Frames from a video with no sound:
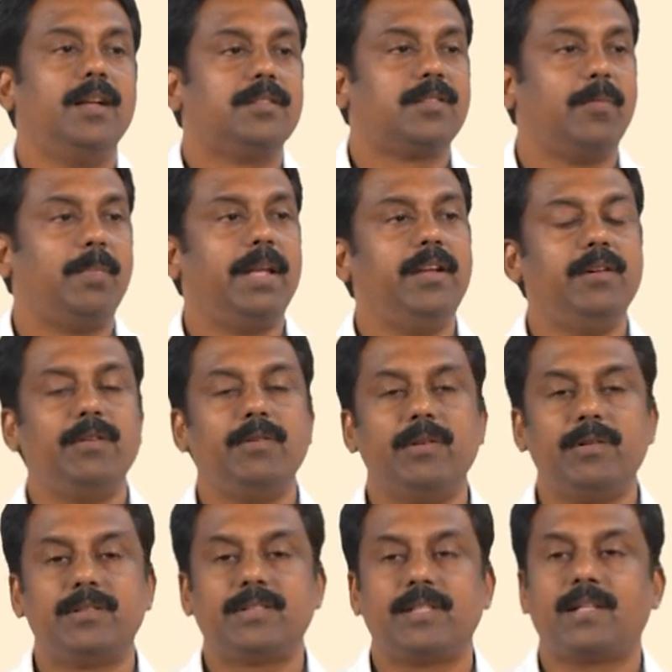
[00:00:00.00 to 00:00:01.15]
so by
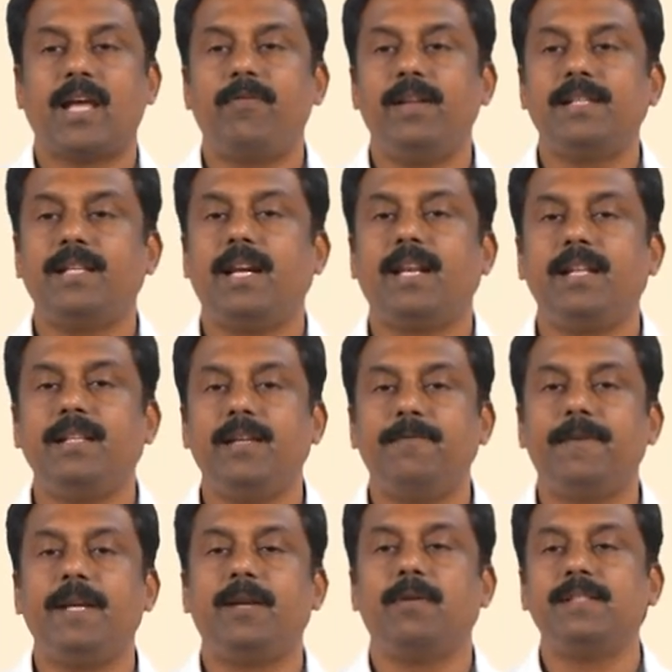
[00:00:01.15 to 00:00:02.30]
carefully selecting the
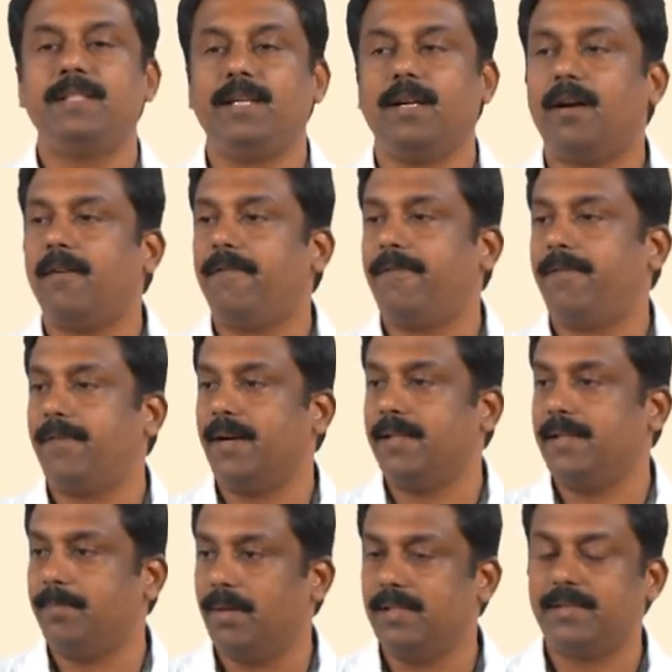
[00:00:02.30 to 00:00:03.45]
frequency of uh,
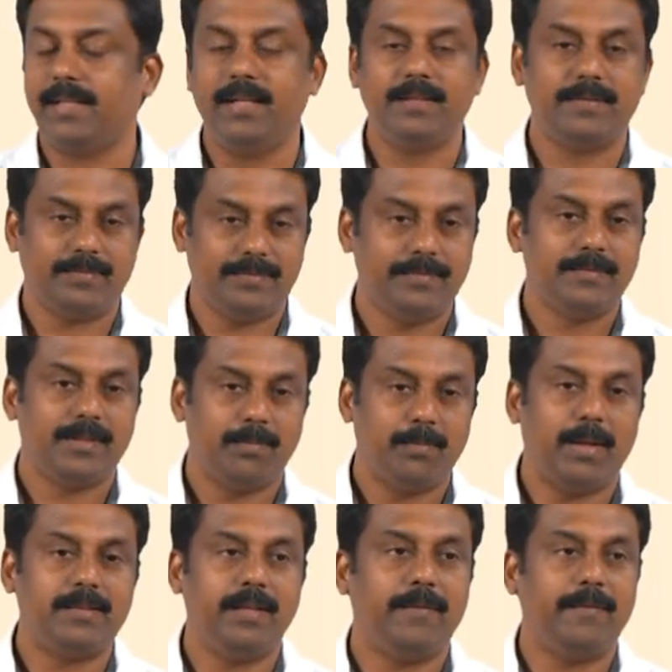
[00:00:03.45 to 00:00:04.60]
the pulsing,
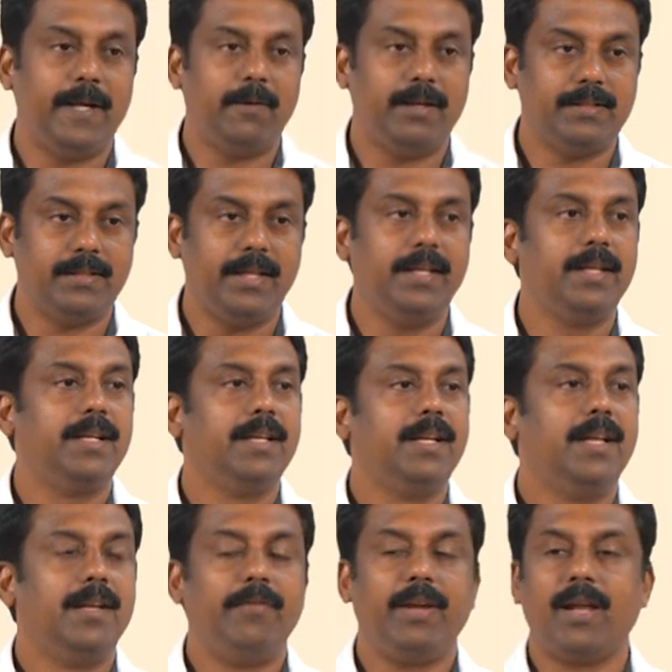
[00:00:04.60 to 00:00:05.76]
pulsing frequency.
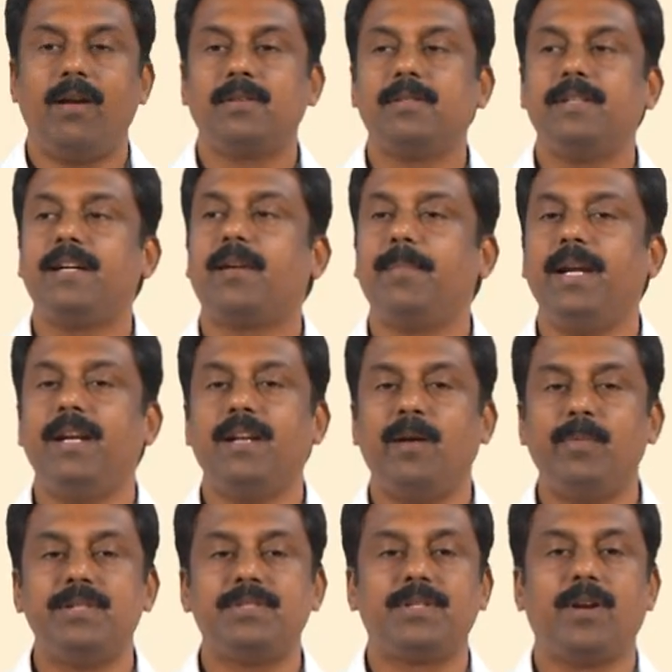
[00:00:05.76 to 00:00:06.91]
We can also determine how
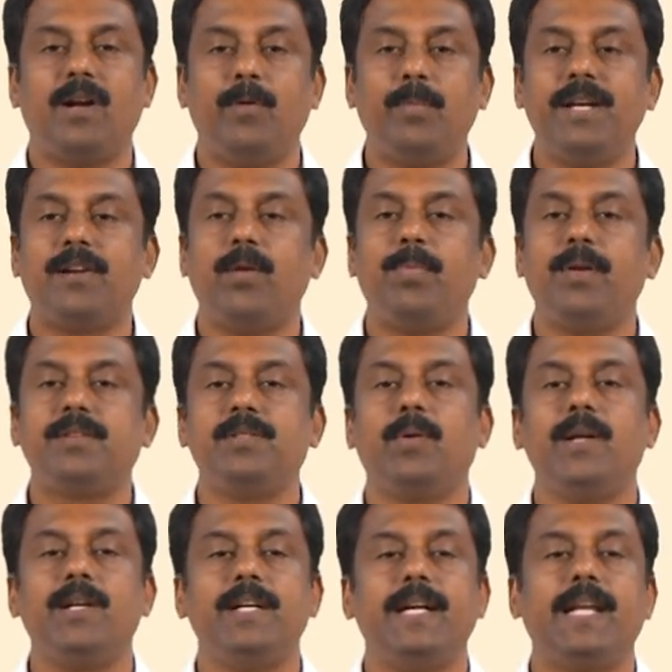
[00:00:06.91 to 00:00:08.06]
much, how many droplets you
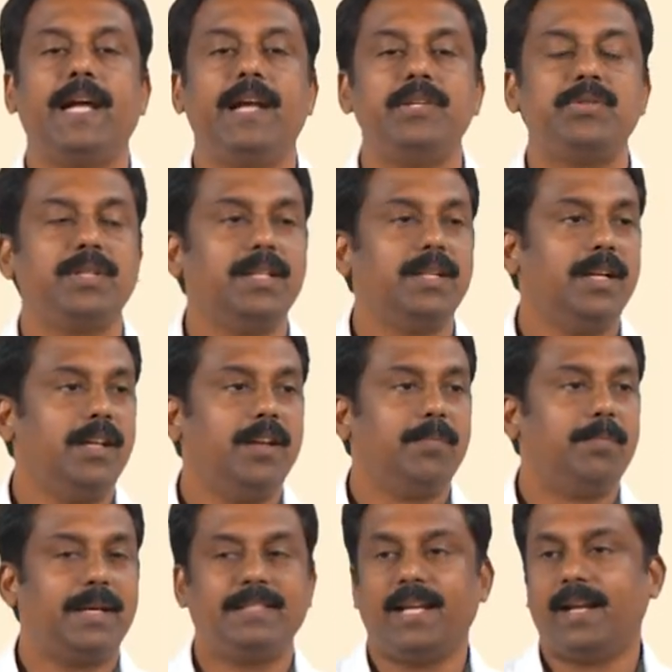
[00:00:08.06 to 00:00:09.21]
want to detach
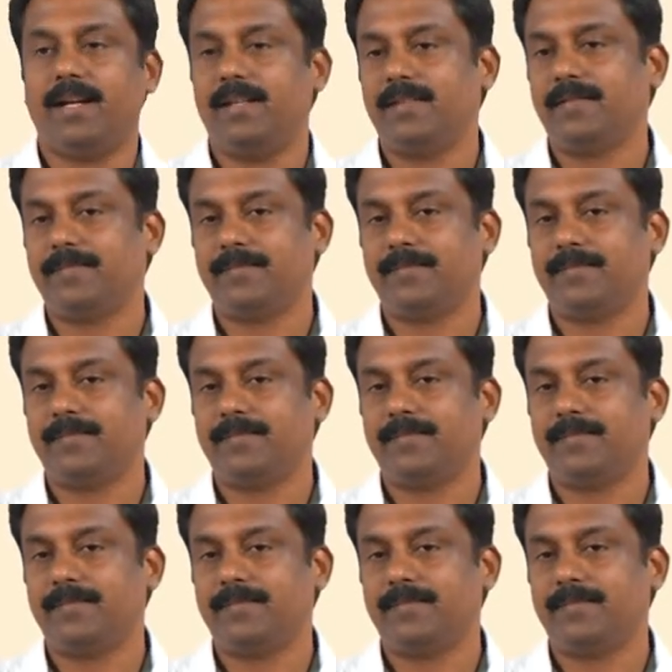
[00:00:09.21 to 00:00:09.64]
per second,